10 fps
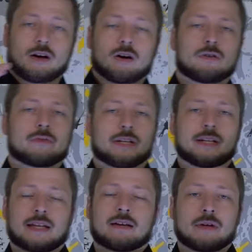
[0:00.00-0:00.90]
Already
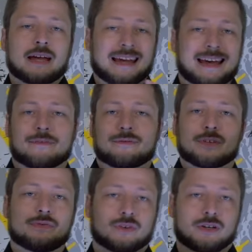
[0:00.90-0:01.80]
there we have
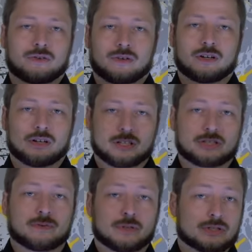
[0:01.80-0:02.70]
the for
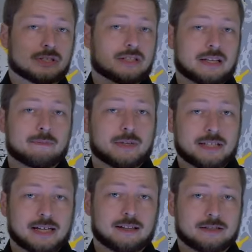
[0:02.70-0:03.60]
us versus them
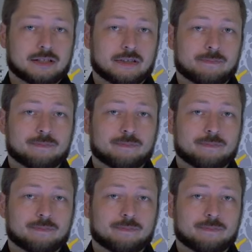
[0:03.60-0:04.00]
mentality.